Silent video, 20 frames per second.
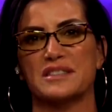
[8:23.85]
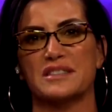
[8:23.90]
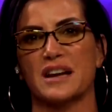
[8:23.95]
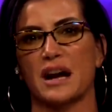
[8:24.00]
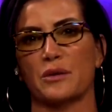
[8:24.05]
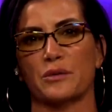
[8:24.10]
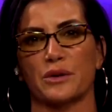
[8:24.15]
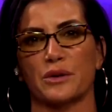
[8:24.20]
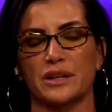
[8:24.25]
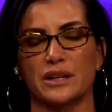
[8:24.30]
It's
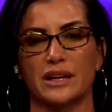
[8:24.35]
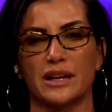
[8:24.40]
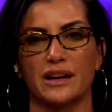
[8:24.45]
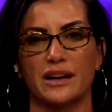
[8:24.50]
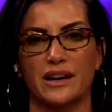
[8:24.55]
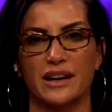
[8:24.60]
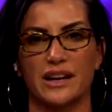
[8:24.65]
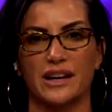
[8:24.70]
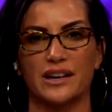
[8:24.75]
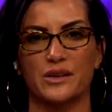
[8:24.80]
not
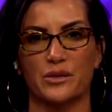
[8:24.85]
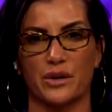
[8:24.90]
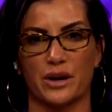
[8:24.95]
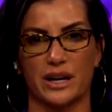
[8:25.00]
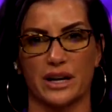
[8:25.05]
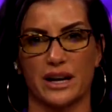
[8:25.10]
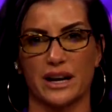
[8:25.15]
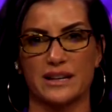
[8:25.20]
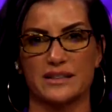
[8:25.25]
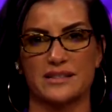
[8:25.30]
really an
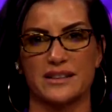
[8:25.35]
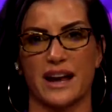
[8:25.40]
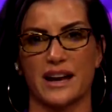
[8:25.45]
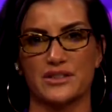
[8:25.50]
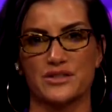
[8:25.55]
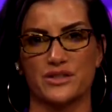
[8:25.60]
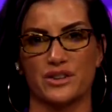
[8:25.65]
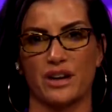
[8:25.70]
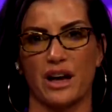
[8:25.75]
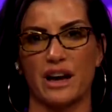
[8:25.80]
organized
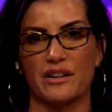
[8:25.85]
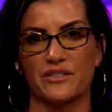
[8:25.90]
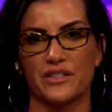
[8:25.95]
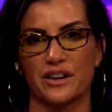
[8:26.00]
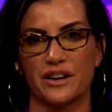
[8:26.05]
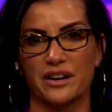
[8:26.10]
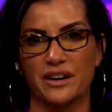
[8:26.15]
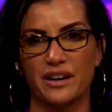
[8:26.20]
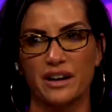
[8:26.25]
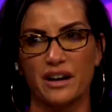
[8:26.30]
national
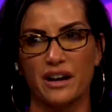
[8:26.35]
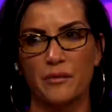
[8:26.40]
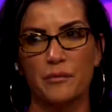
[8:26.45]
effort,